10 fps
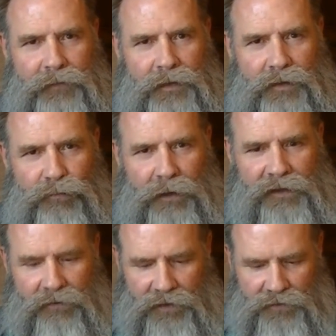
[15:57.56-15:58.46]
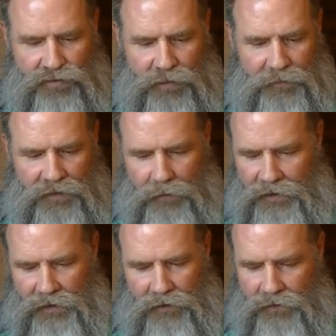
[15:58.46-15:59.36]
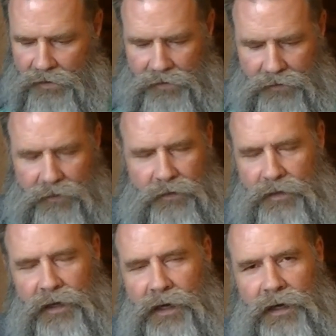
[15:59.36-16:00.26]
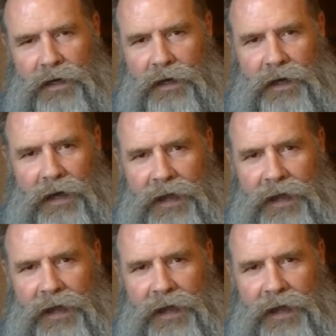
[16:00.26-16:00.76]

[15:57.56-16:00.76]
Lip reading: regulate the drips coming out. I